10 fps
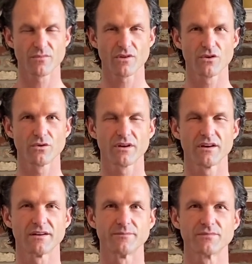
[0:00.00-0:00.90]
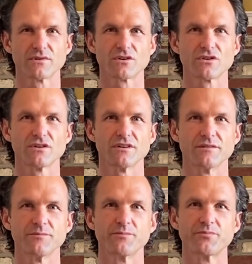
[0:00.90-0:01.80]
Okay, good.
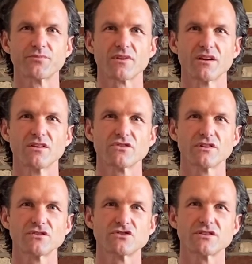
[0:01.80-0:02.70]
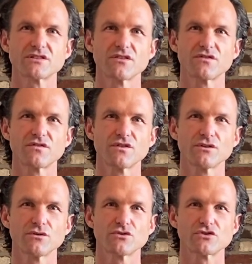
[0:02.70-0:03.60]
So just a
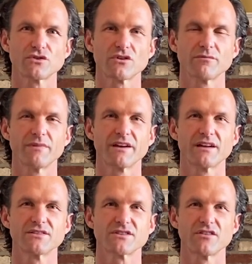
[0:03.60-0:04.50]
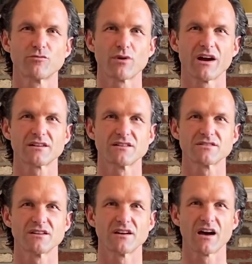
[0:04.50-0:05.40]
few short minutes of
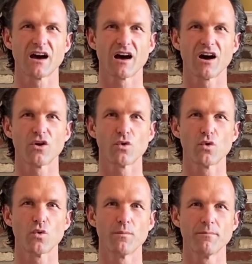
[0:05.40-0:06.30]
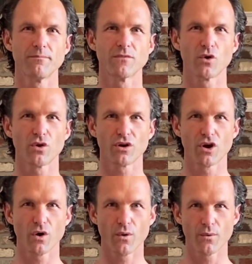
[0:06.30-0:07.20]
practicing ah, or
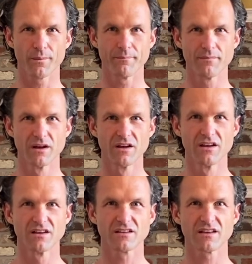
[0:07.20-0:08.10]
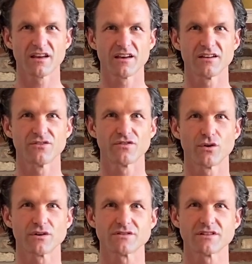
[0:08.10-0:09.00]
om can
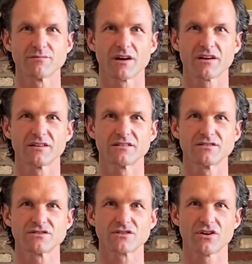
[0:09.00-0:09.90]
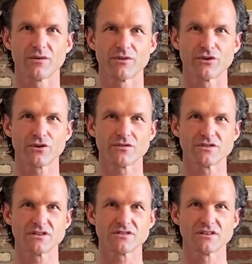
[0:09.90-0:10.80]
focus the mind, calm the nervous
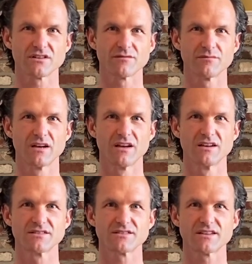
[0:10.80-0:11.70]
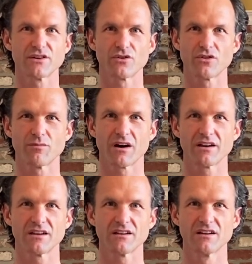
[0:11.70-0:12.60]
system, settle the body.